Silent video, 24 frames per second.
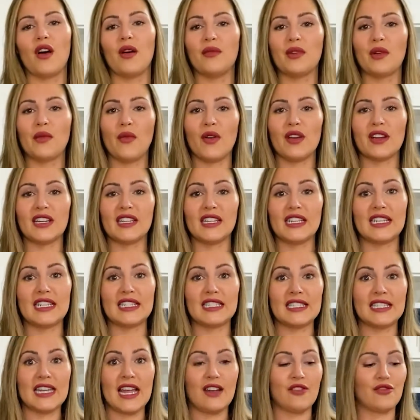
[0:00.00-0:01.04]
We want it in its
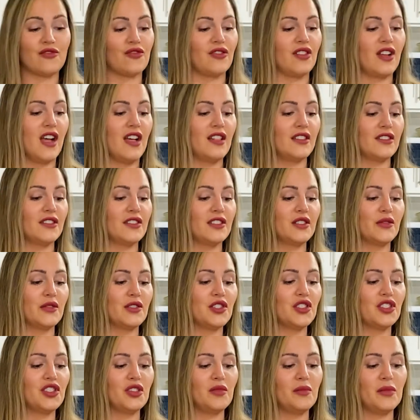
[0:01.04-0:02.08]
natural color, so it
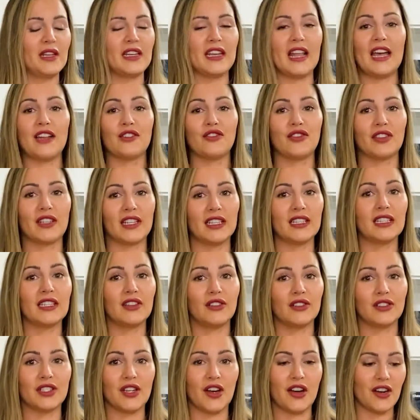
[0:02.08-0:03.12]
should be naturally a little
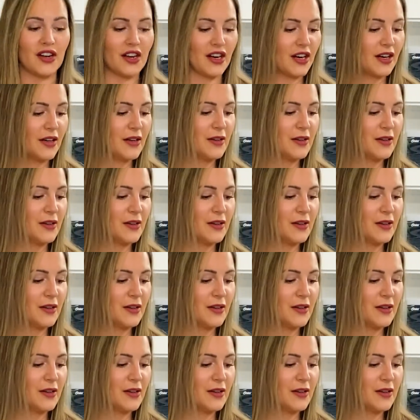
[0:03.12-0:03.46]
dark.